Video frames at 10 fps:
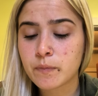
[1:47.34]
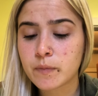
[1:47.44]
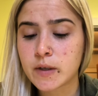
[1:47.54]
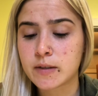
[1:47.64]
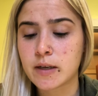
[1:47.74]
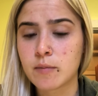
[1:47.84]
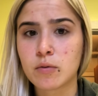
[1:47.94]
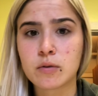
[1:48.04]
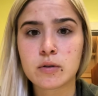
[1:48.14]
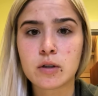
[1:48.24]

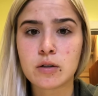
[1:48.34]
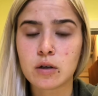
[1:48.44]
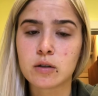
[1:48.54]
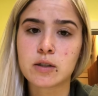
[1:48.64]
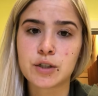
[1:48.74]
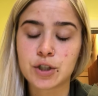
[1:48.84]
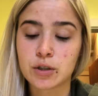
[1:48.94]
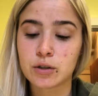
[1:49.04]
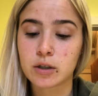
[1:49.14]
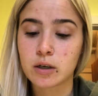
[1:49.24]
disabled adults and
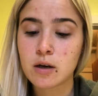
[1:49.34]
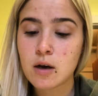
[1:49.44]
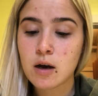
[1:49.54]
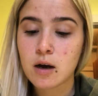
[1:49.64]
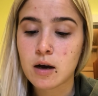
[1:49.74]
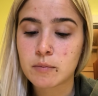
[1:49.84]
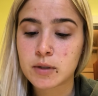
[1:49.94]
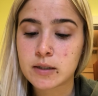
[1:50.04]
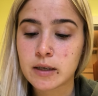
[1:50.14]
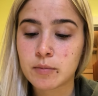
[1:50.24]
children.
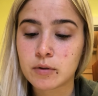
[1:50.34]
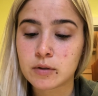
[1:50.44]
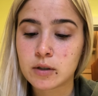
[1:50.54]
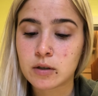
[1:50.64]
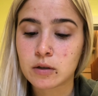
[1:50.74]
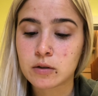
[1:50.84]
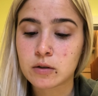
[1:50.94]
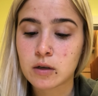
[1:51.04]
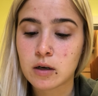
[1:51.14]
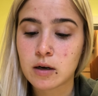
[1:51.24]
Disabled
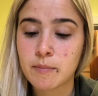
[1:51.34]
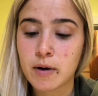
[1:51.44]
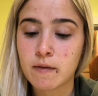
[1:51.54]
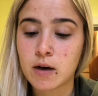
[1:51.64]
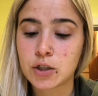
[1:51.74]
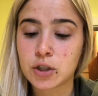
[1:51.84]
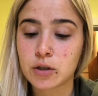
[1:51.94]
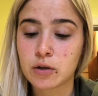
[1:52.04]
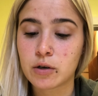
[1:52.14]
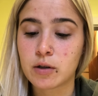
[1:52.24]
adults above
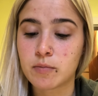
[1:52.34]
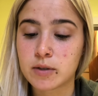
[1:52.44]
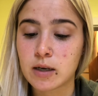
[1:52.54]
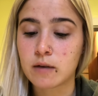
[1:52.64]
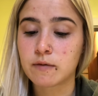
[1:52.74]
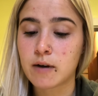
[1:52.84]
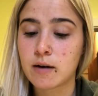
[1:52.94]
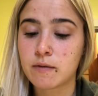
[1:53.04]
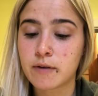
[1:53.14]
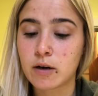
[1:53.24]
133% of
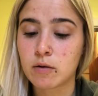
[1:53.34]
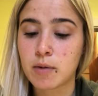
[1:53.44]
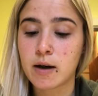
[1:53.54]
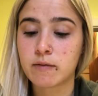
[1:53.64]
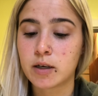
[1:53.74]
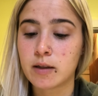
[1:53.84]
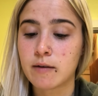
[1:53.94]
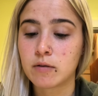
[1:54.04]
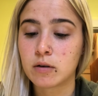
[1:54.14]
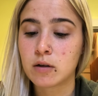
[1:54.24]
federal poverty
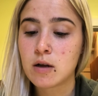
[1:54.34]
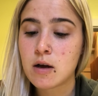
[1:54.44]
level.